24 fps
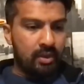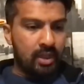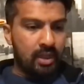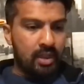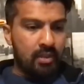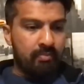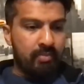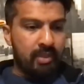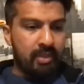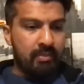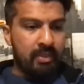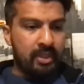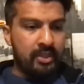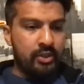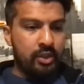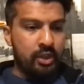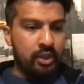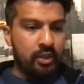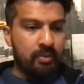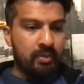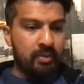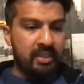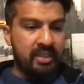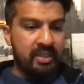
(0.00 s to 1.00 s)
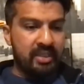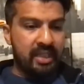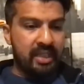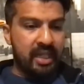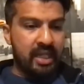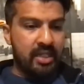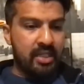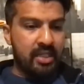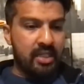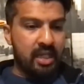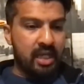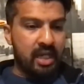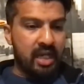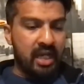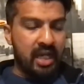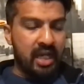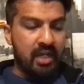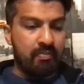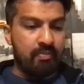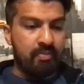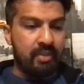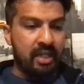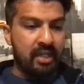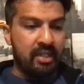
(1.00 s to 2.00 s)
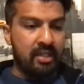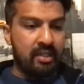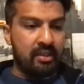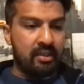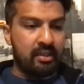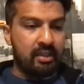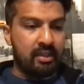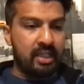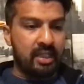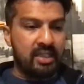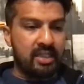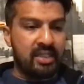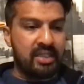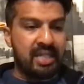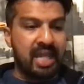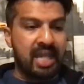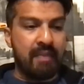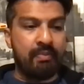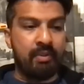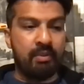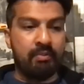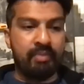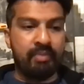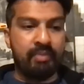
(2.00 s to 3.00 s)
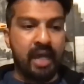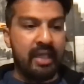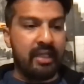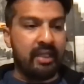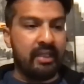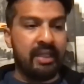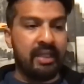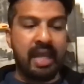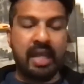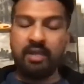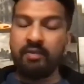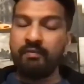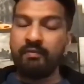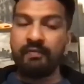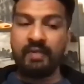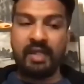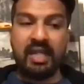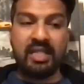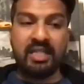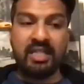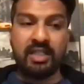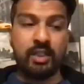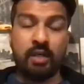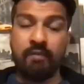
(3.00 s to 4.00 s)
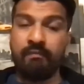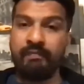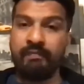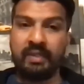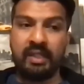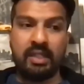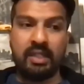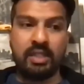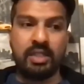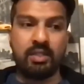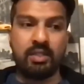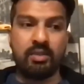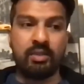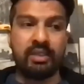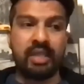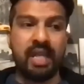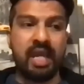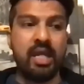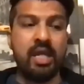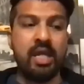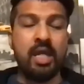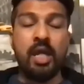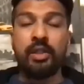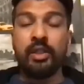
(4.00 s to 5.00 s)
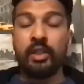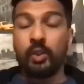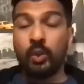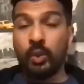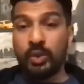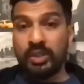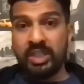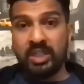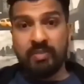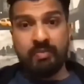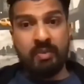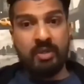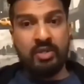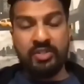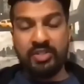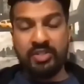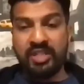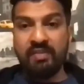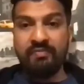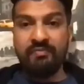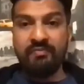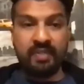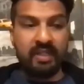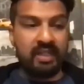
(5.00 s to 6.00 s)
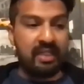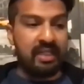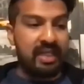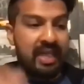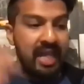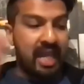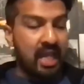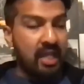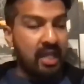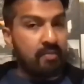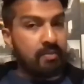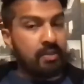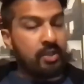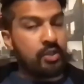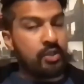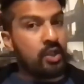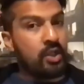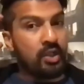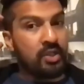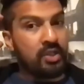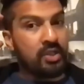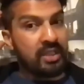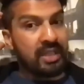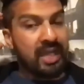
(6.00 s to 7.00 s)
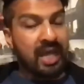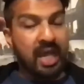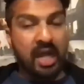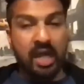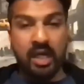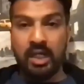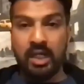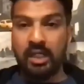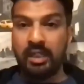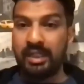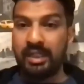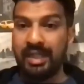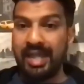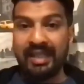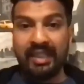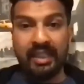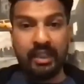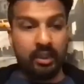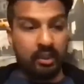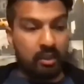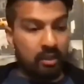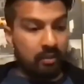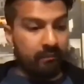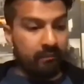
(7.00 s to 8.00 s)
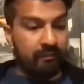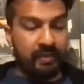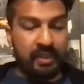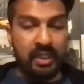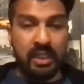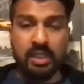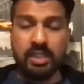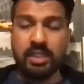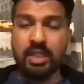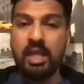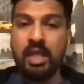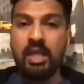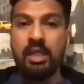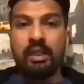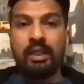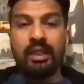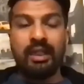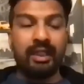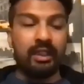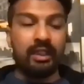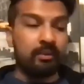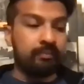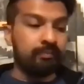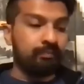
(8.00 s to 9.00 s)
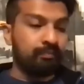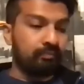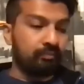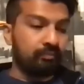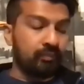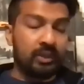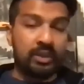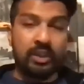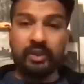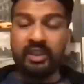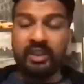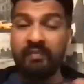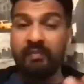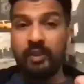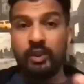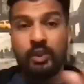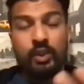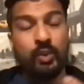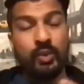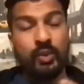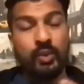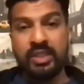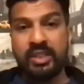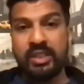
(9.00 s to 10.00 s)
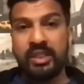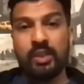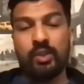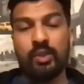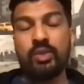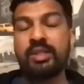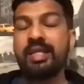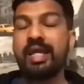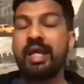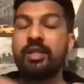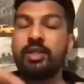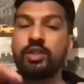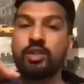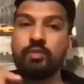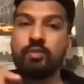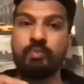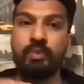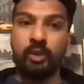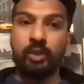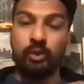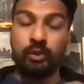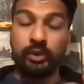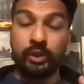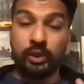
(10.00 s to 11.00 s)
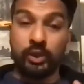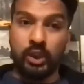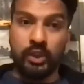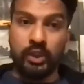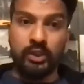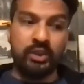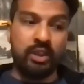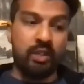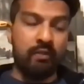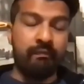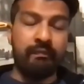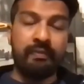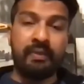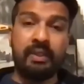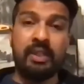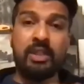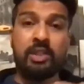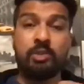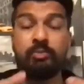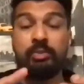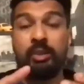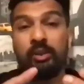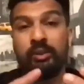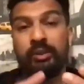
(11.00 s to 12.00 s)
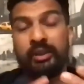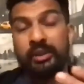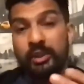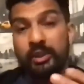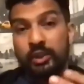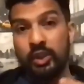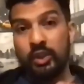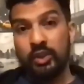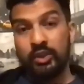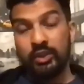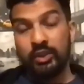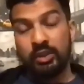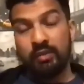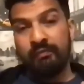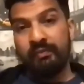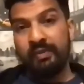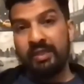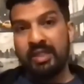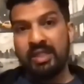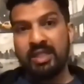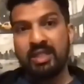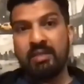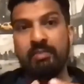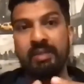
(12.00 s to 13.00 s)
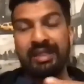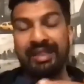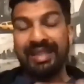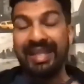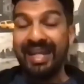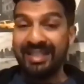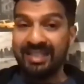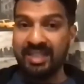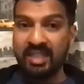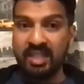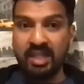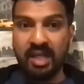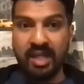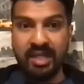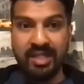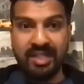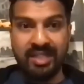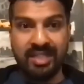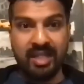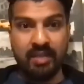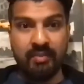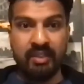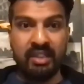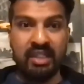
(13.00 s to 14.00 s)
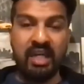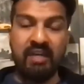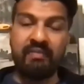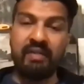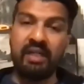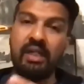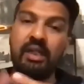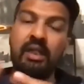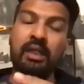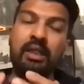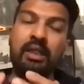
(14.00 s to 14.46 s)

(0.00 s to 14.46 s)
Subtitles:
But my dog can be scared, hide, but then snap and bite. Yeah, Vanessa, confidence. Yeah, the course is most definitely aimed at dogs that are lacking confidence. So giving you a skill set to build the dog's confidence, building the dog's confidence up by the exercises that we cover,